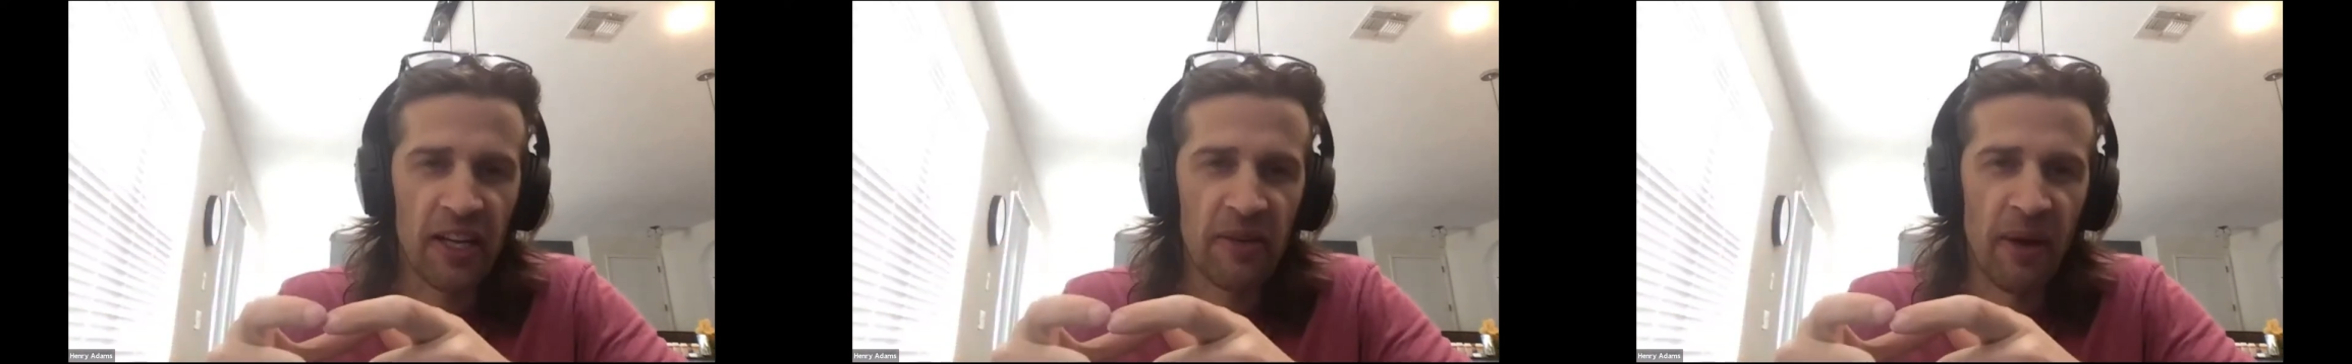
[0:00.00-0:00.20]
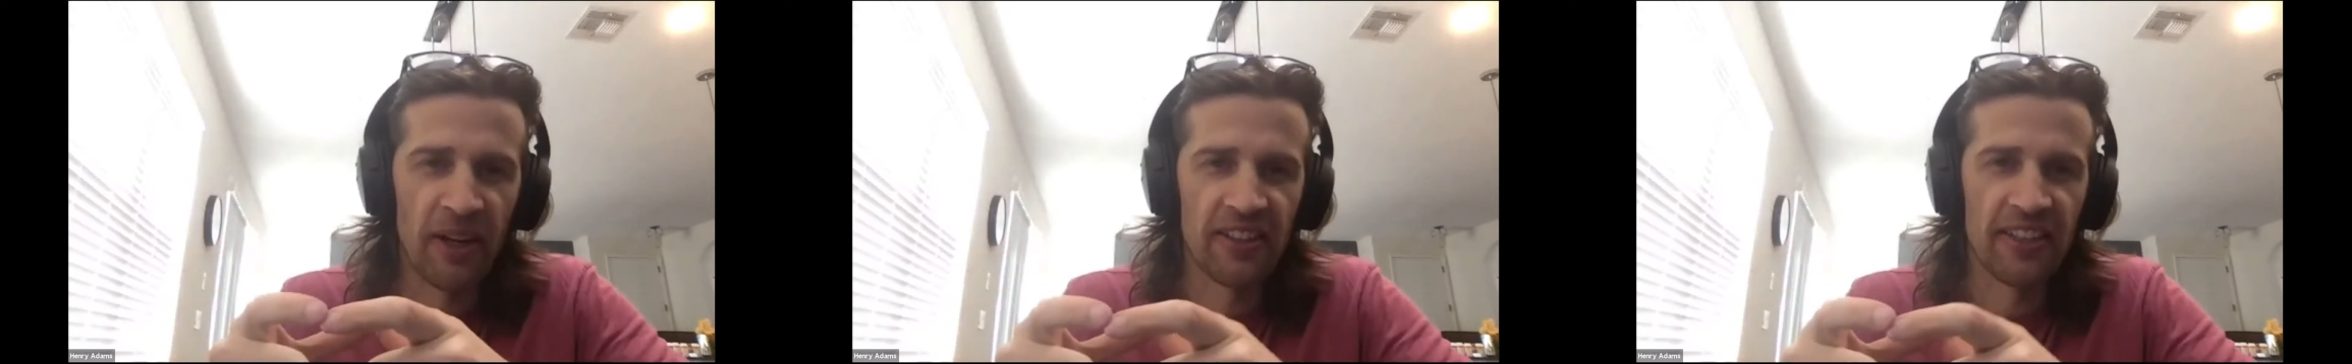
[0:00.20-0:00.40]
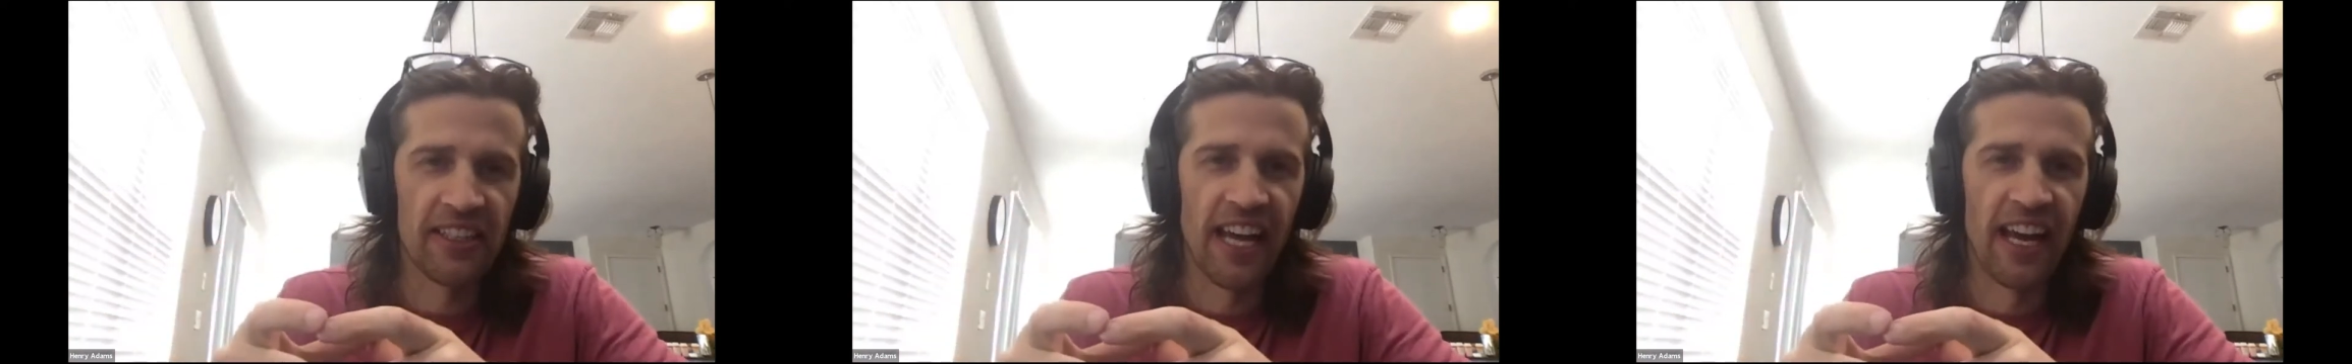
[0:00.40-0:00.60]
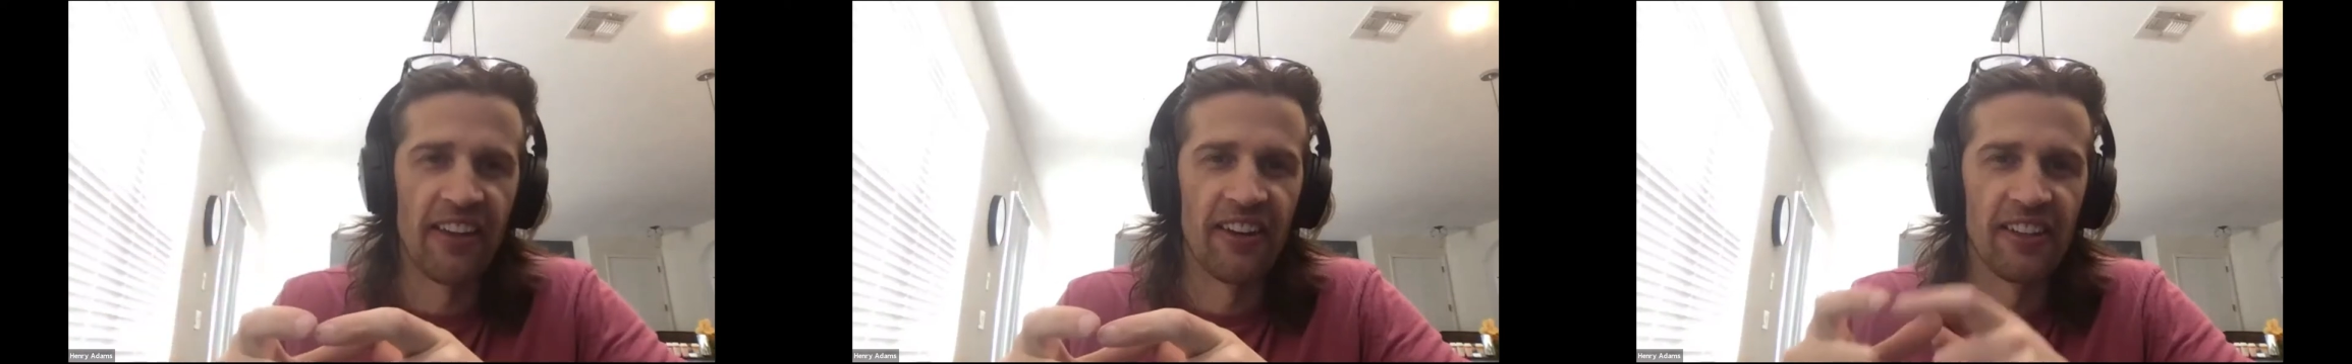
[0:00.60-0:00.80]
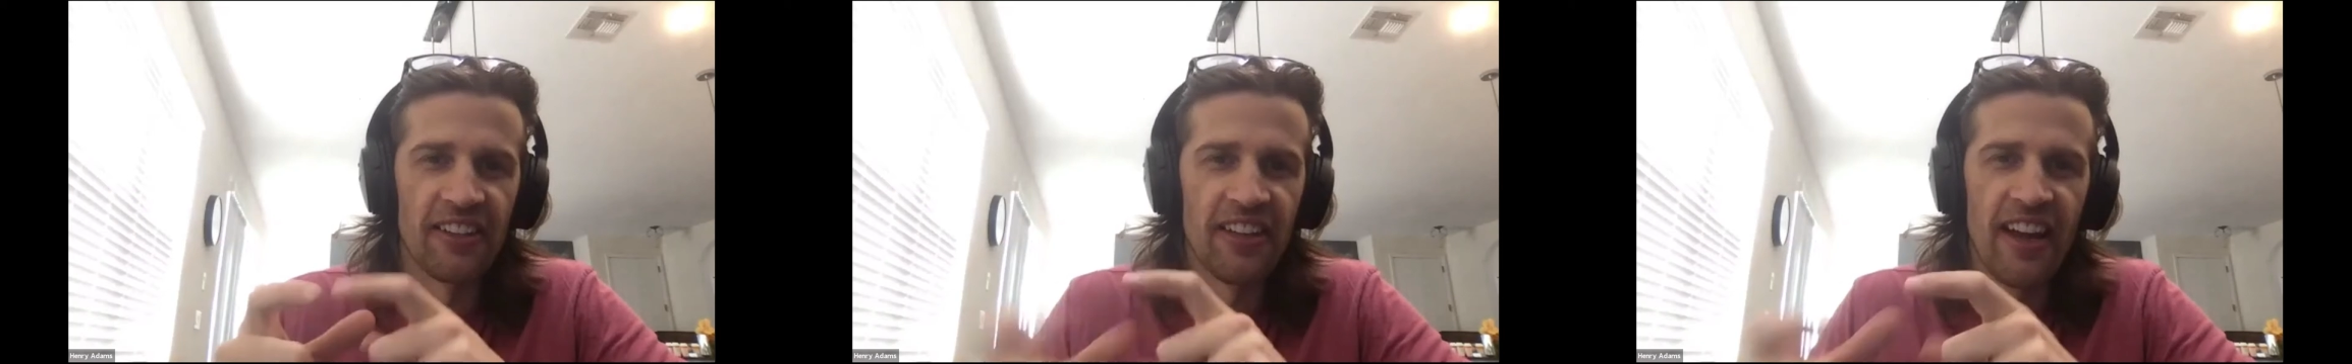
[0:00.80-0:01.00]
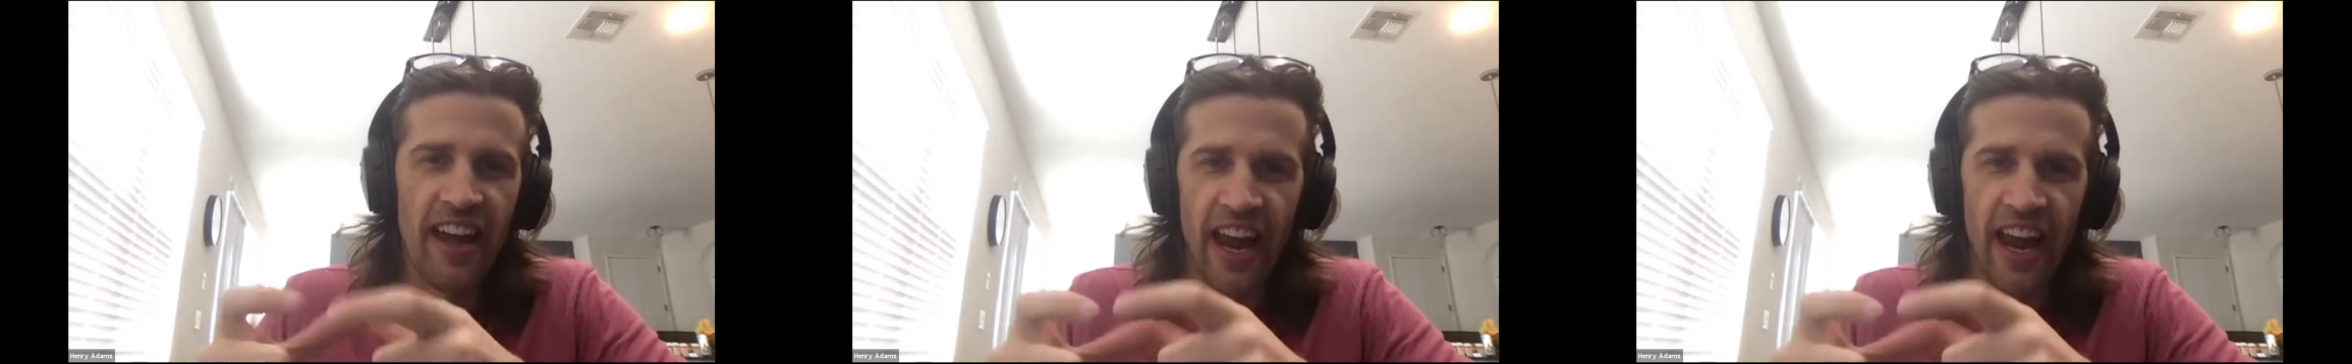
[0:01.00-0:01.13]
about it together,